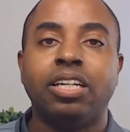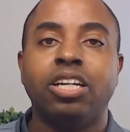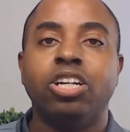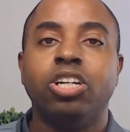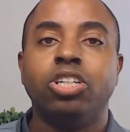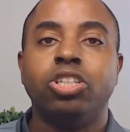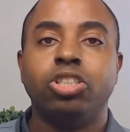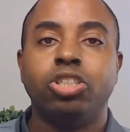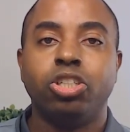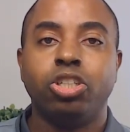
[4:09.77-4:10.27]

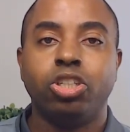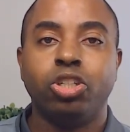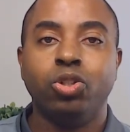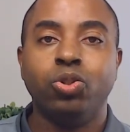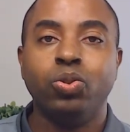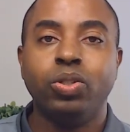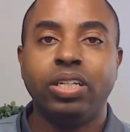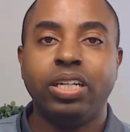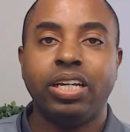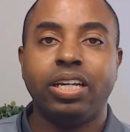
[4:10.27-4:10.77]
do you
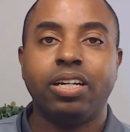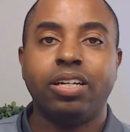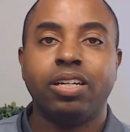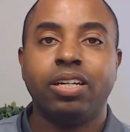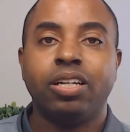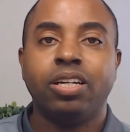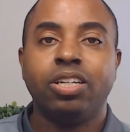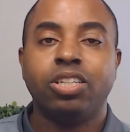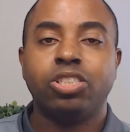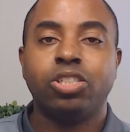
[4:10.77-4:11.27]
need
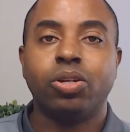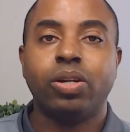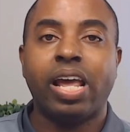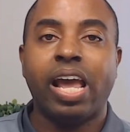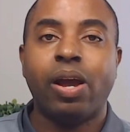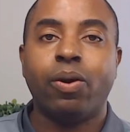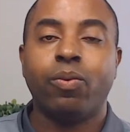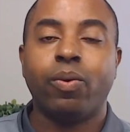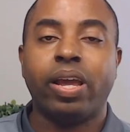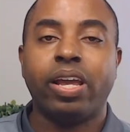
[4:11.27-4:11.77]
so
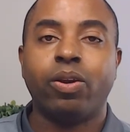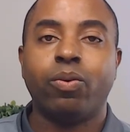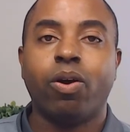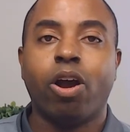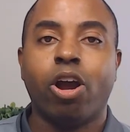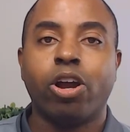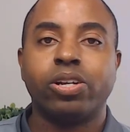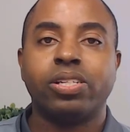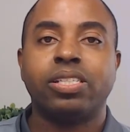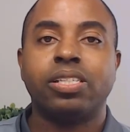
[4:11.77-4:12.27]
that way
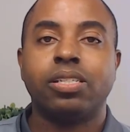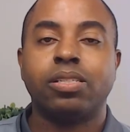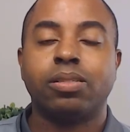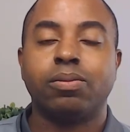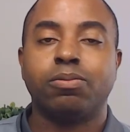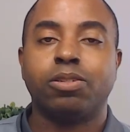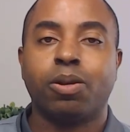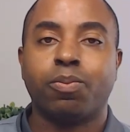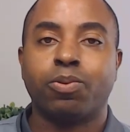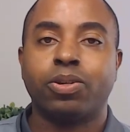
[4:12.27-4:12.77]
our
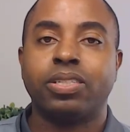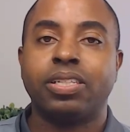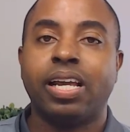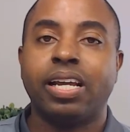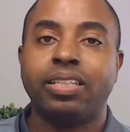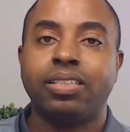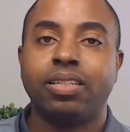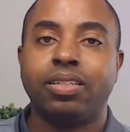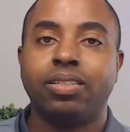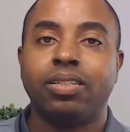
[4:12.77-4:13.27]
systems are
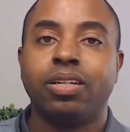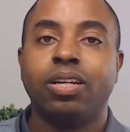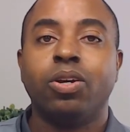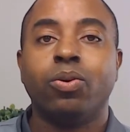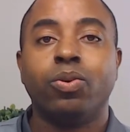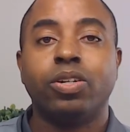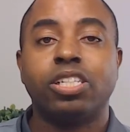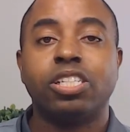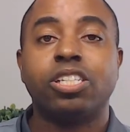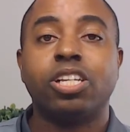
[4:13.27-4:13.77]
protected?
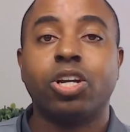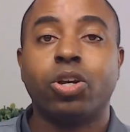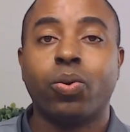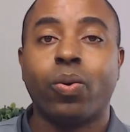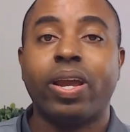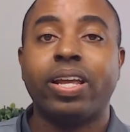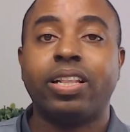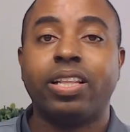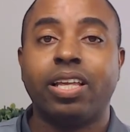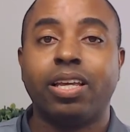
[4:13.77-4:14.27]
Which is a
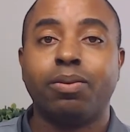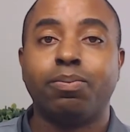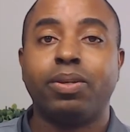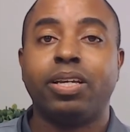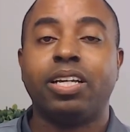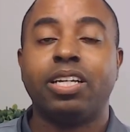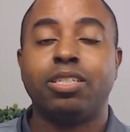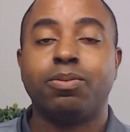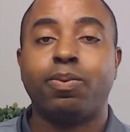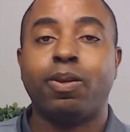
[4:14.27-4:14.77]
great thing,
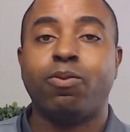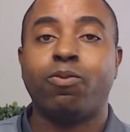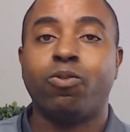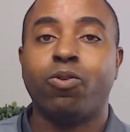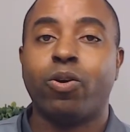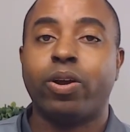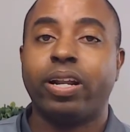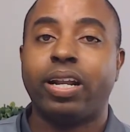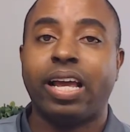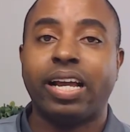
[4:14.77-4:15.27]
because
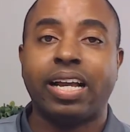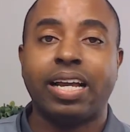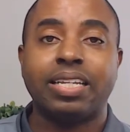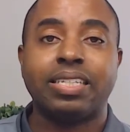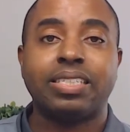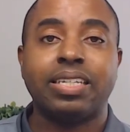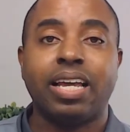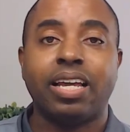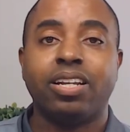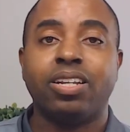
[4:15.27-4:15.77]
before, like I
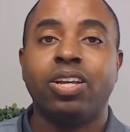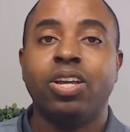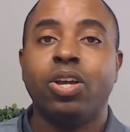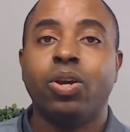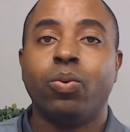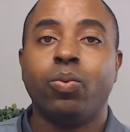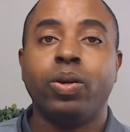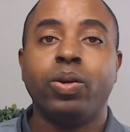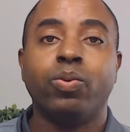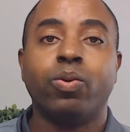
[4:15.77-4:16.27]
said,
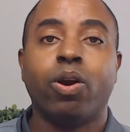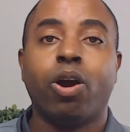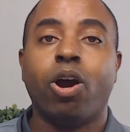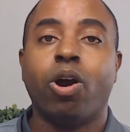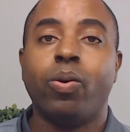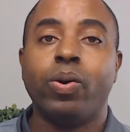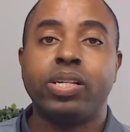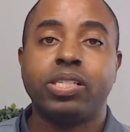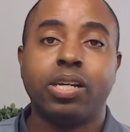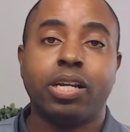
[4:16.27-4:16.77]
we were
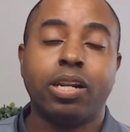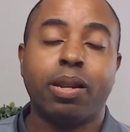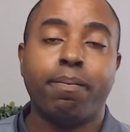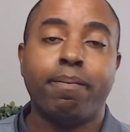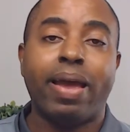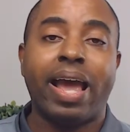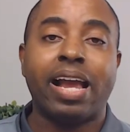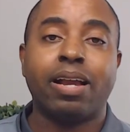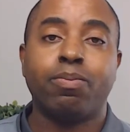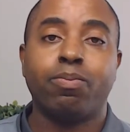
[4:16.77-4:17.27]
always on the
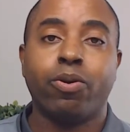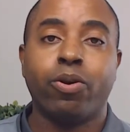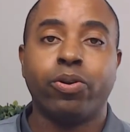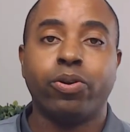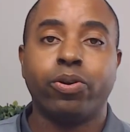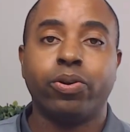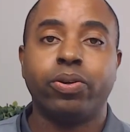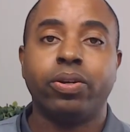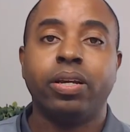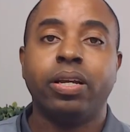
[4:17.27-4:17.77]
back
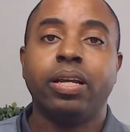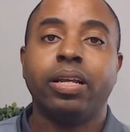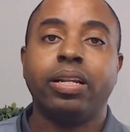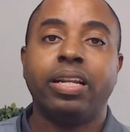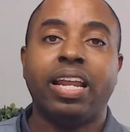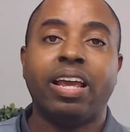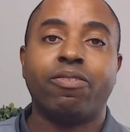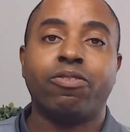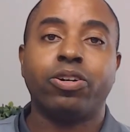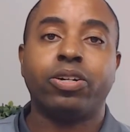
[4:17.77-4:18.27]
burner,
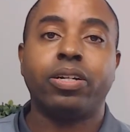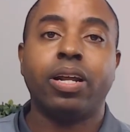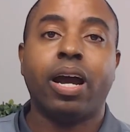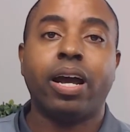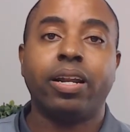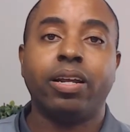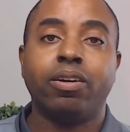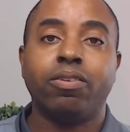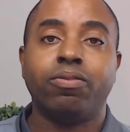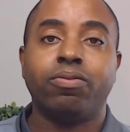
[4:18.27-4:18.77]
never thought
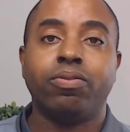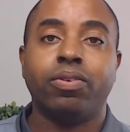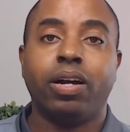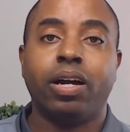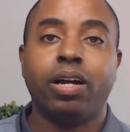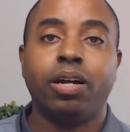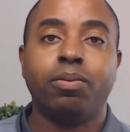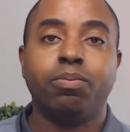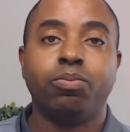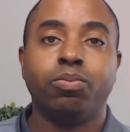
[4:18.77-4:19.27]
of,
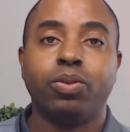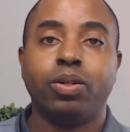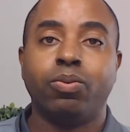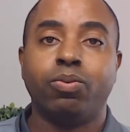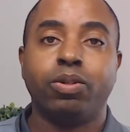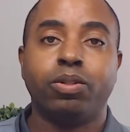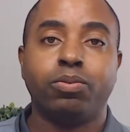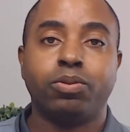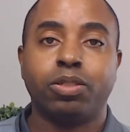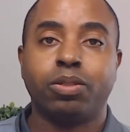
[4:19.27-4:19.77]
we
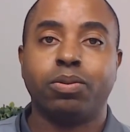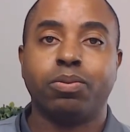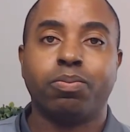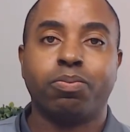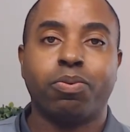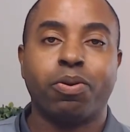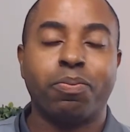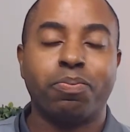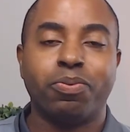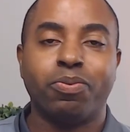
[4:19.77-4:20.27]

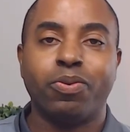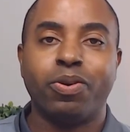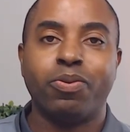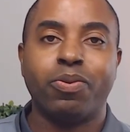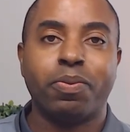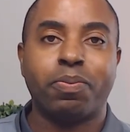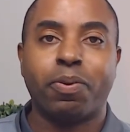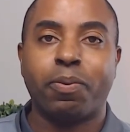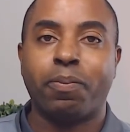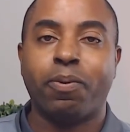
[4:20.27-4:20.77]

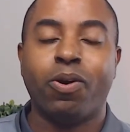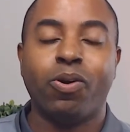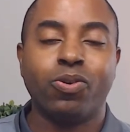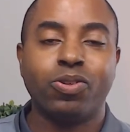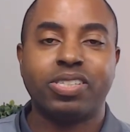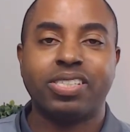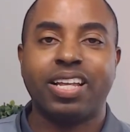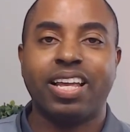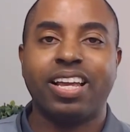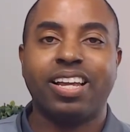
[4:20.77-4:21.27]
would propose
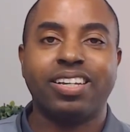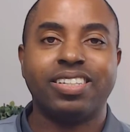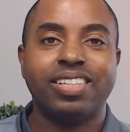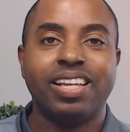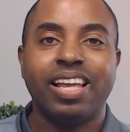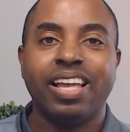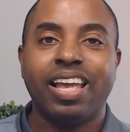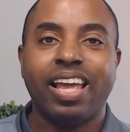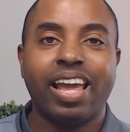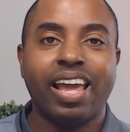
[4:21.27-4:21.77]
things
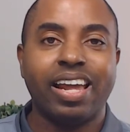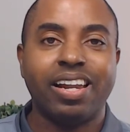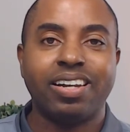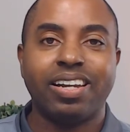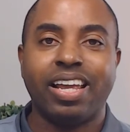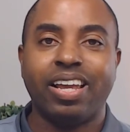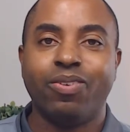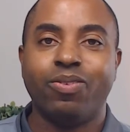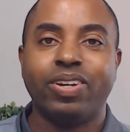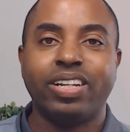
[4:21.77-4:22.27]
and
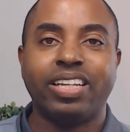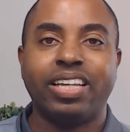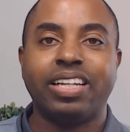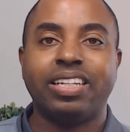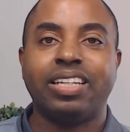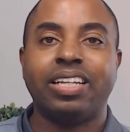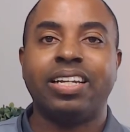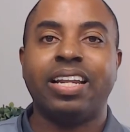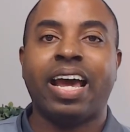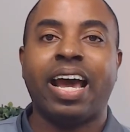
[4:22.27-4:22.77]
it would get
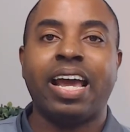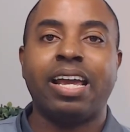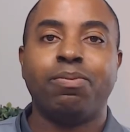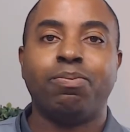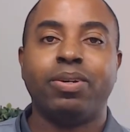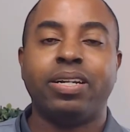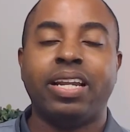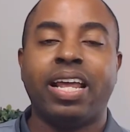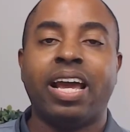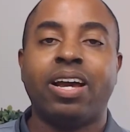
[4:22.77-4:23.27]
denied,
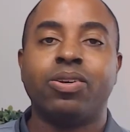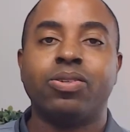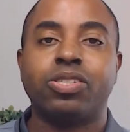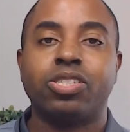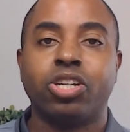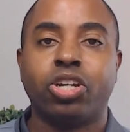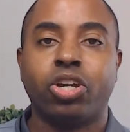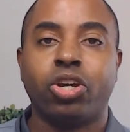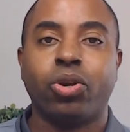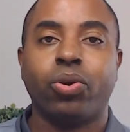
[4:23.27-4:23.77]
but now
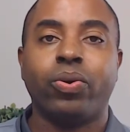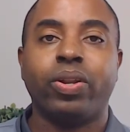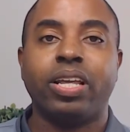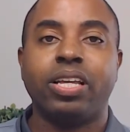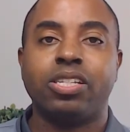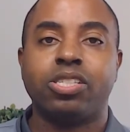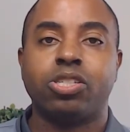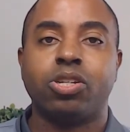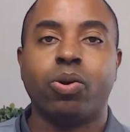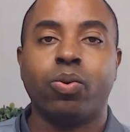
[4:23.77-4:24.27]
security
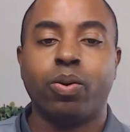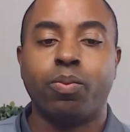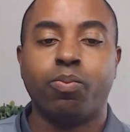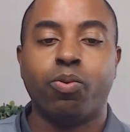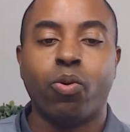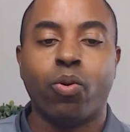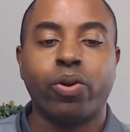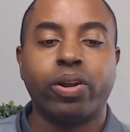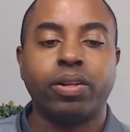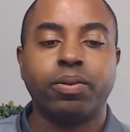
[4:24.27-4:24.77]
is so
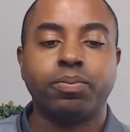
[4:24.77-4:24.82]
important.